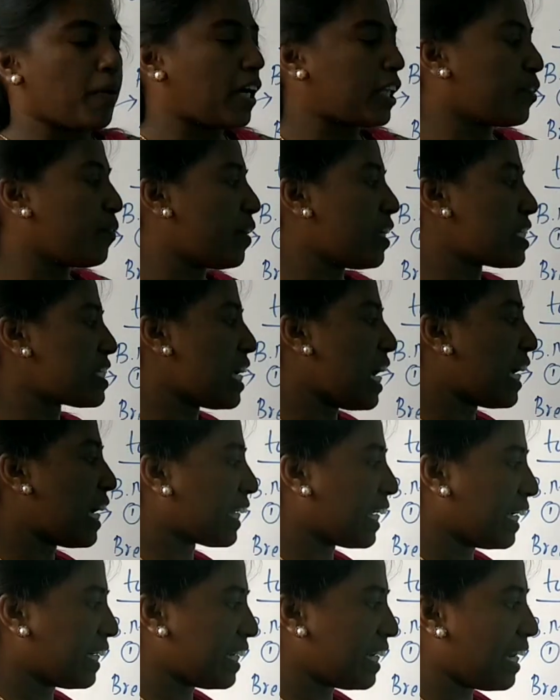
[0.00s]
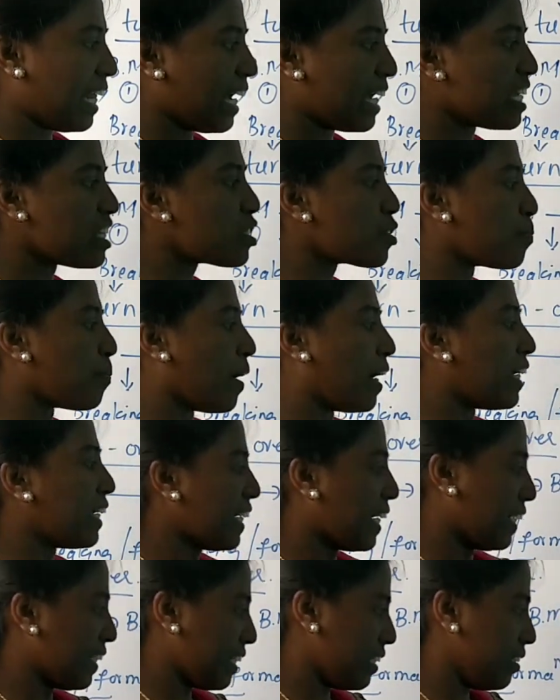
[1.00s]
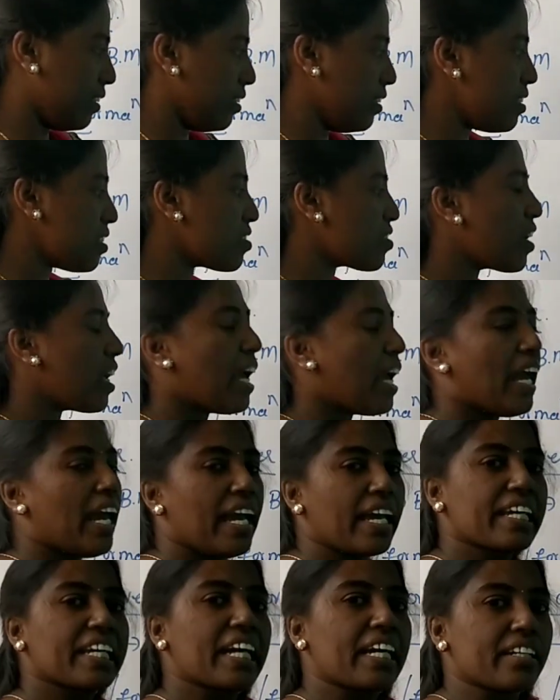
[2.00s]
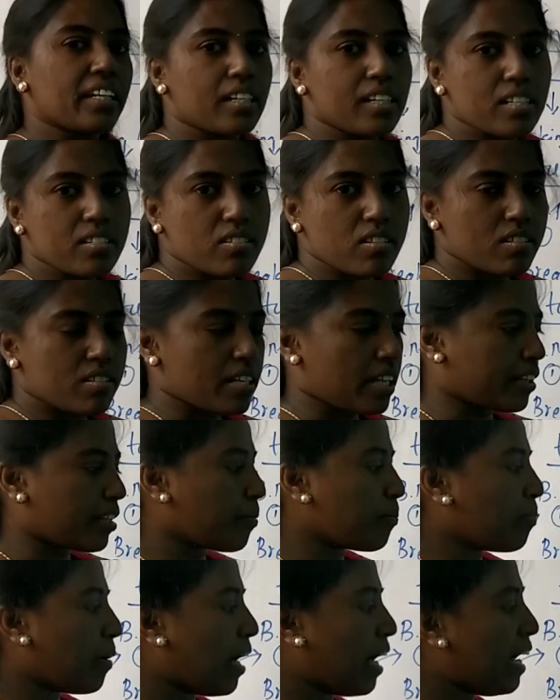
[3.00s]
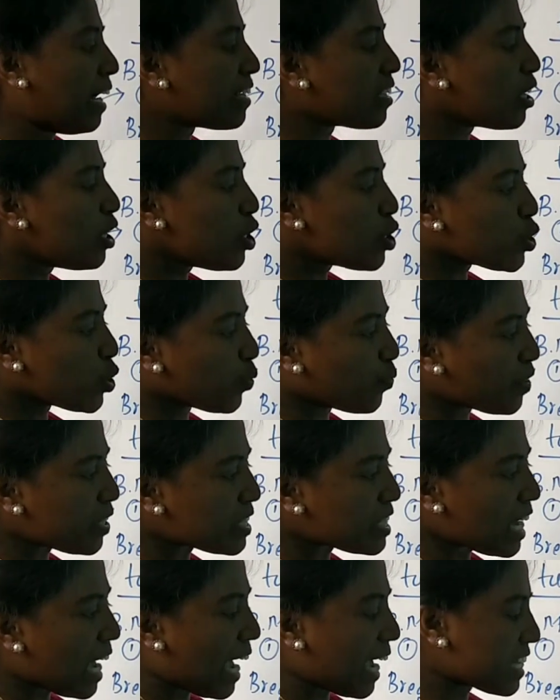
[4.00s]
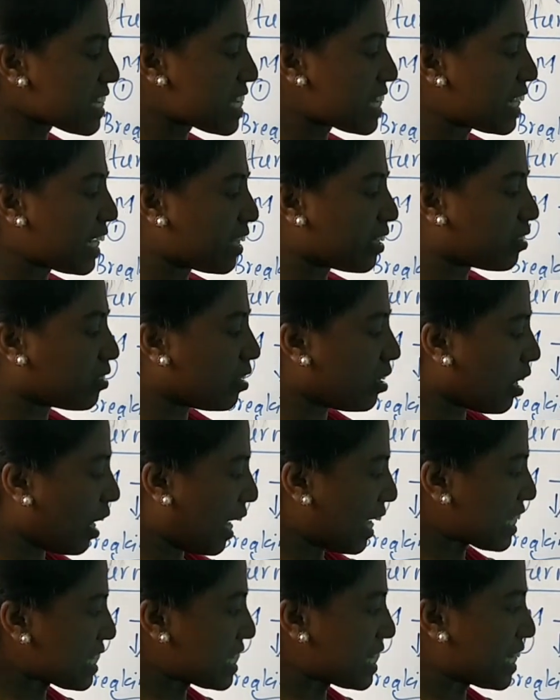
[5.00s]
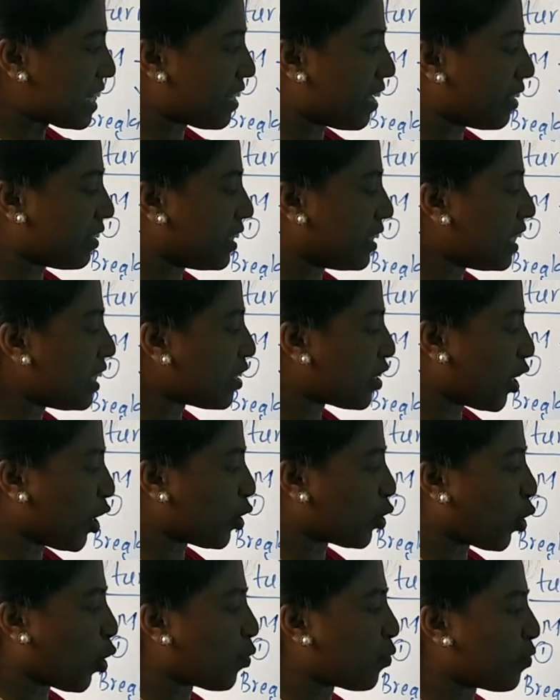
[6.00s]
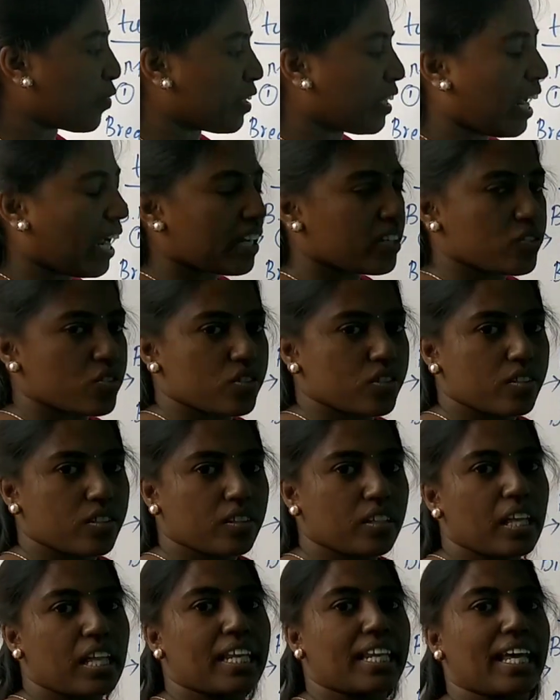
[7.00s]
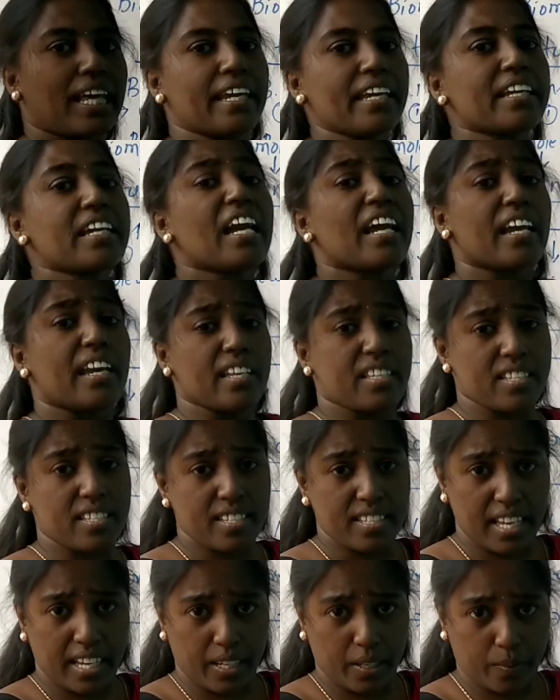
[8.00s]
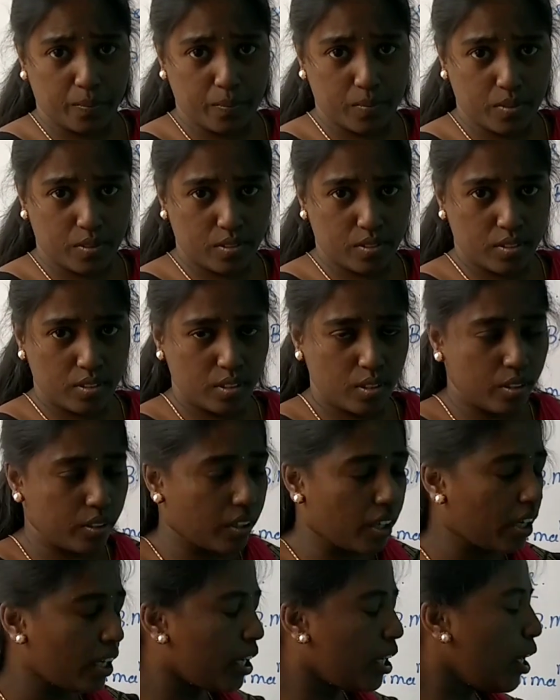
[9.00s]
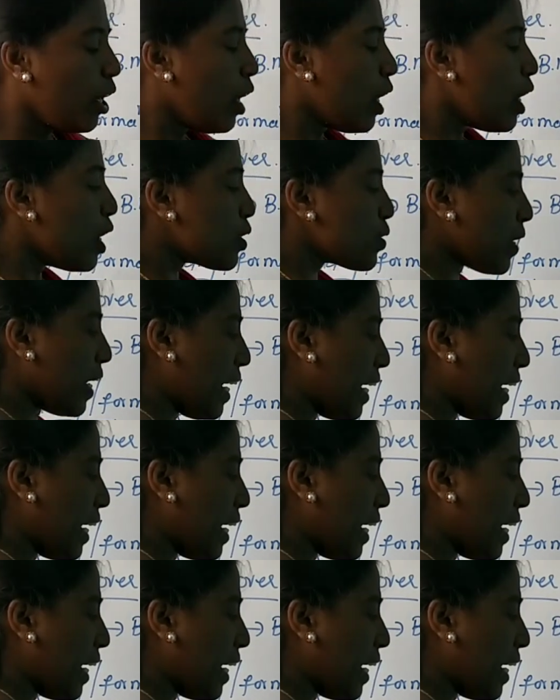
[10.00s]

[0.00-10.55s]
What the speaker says: pathways are catalyzed by catalyst. A catalyst is nothing but, so which accelerate the rate of reaction like enzymes. Okay, so